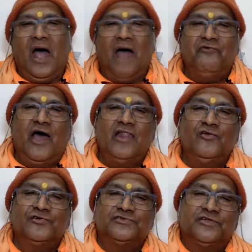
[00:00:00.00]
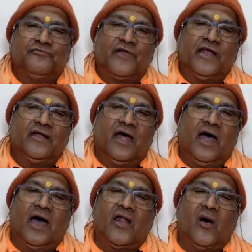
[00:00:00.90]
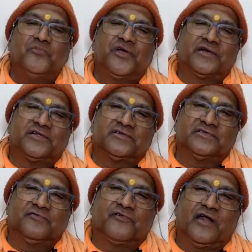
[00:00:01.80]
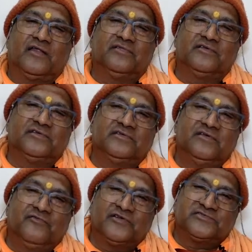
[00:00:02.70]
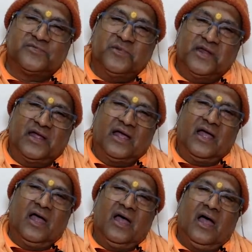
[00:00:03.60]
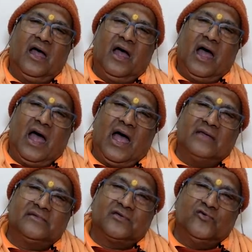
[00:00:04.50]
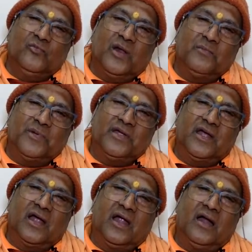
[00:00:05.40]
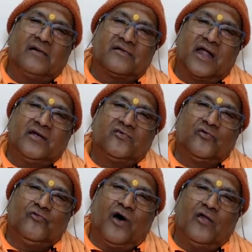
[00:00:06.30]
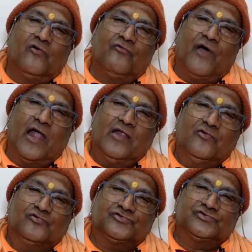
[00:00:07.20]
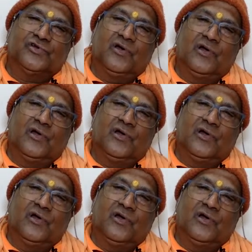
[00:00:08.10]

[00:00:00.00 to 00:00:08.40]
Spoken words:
A value is different, an object is different. This is the first meaning. As a human being, try to follow values.